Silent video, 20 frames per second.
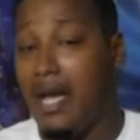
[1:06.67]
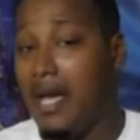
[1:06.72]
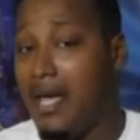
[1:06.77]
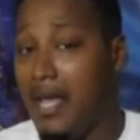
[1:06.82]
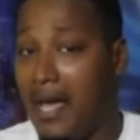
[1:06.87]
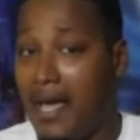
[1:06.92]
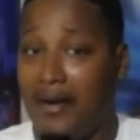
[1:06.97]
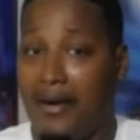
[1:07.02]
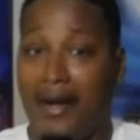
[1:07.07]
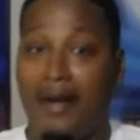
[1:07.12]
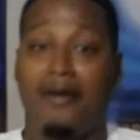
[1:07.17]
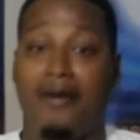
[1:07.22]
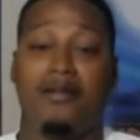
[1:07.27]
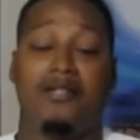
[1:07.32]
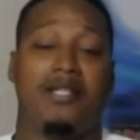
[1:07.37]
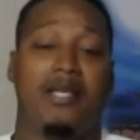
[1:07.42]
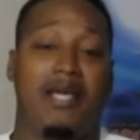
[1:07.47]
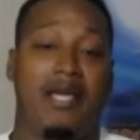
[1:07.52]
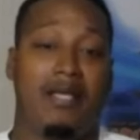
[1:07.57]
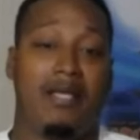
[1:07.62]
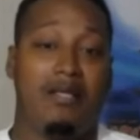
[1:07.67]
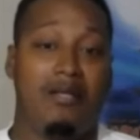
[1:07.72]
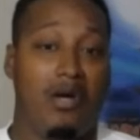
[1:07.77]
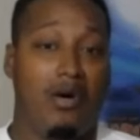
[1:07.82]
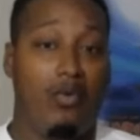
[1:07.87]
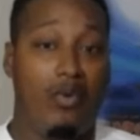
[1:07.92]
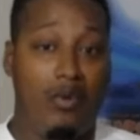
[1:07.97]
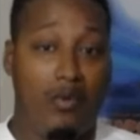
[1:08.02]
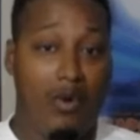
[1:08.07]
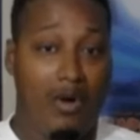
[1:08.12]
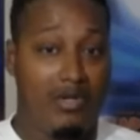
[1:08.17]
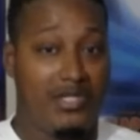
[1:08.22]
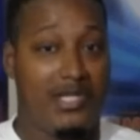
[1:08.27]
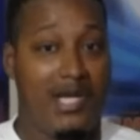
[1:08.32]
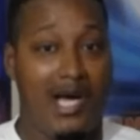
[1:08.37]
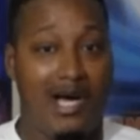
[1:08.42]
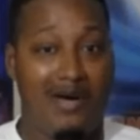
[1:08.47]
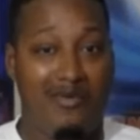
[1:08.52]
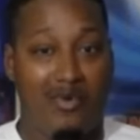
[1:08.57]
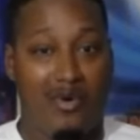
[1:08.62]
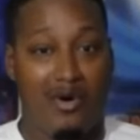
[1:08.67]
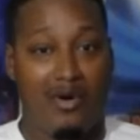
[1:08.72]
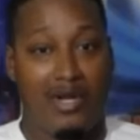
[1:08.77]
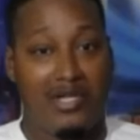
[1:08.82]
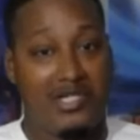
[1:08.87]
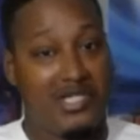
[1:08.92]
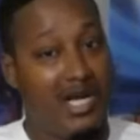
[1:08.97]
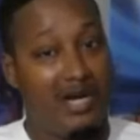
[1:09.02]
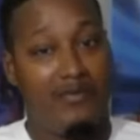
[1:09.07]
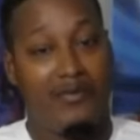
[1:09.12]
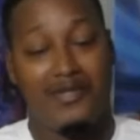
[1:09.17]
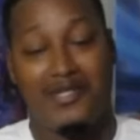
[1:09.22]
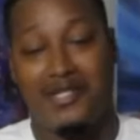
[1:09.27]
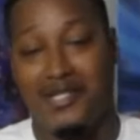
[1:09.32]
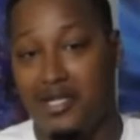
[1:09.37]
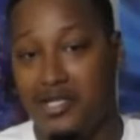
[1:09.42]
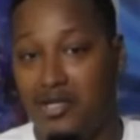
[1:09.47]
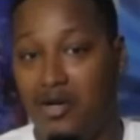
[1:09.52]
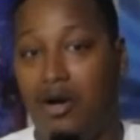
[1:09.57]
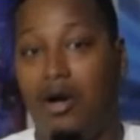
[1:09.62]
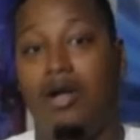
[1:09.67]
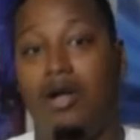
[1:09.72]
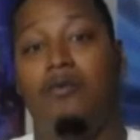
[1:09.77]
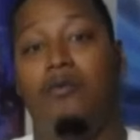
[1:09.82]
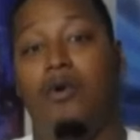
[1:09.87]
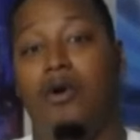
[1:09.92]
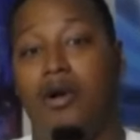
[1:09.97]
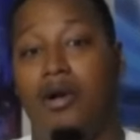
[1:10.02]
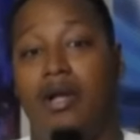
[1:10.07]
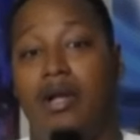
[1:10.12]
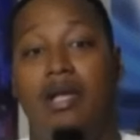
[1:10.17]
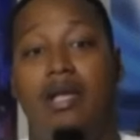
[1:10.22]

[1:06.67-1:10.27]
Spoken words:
I understand. You know, we want software. Software sells hardware.